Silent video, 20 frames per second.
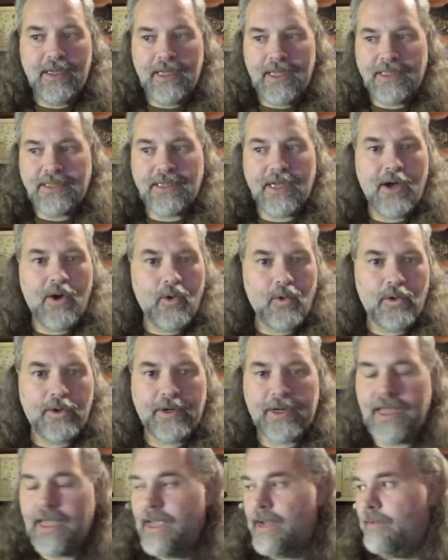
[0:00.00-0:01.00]
It's an
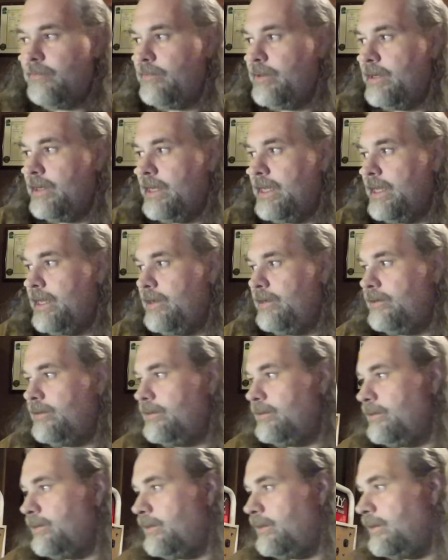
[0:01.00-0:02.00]
older camera
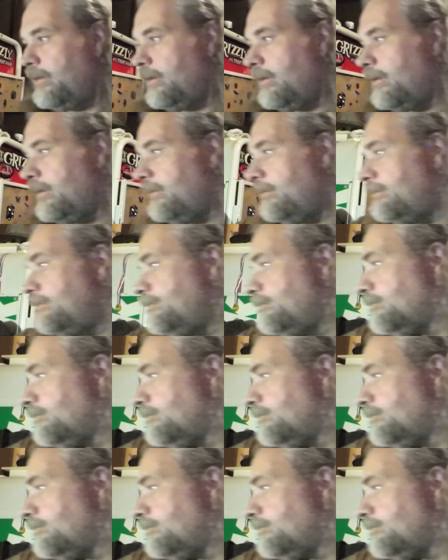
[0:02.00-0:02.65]
now.